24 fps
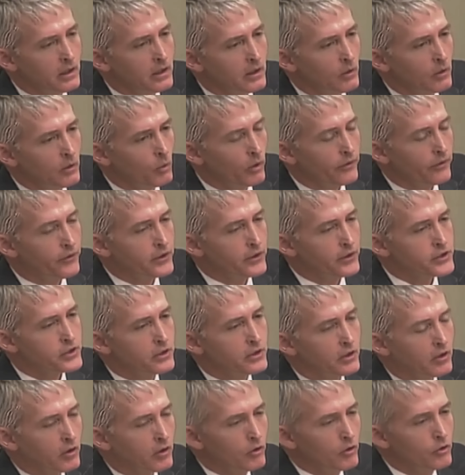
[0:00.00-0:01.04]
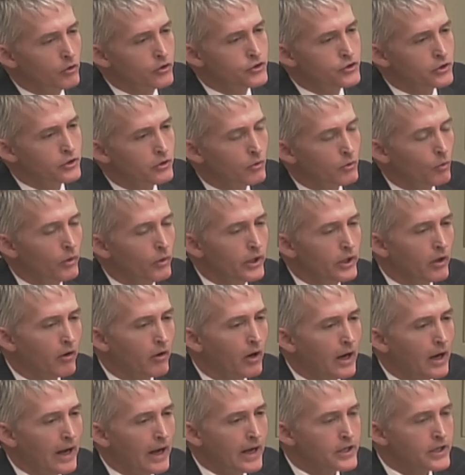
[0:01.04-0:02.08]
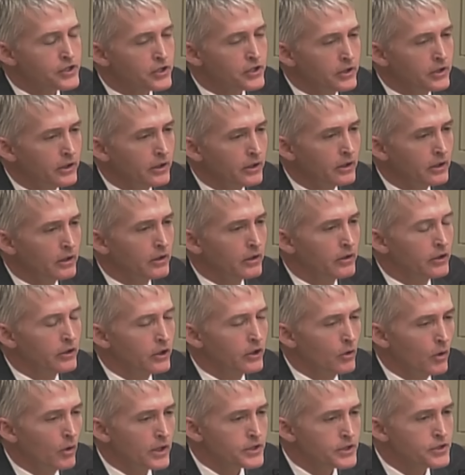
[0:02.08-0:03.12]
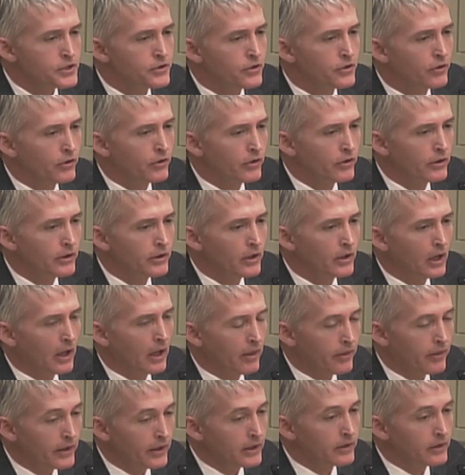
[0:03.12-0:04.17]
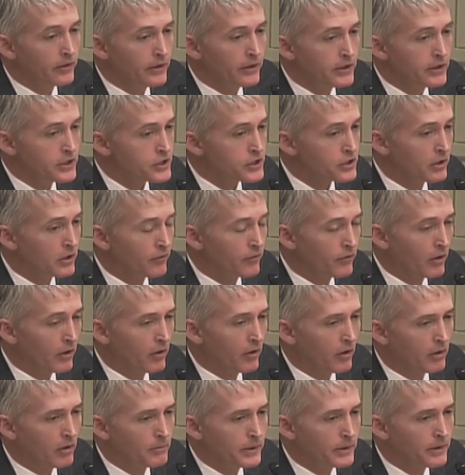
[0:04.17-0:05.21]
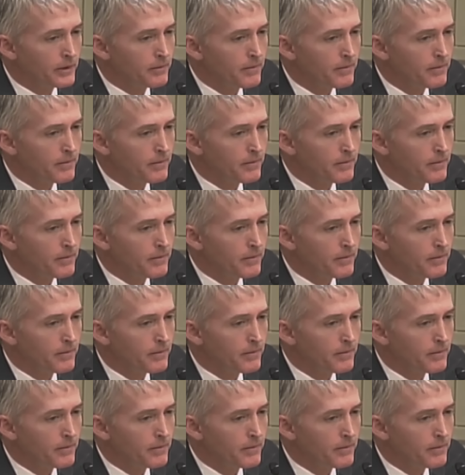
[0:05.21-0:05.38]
with this conclusion. We are asking the U.S. Attorney, I think in the District of Columbia,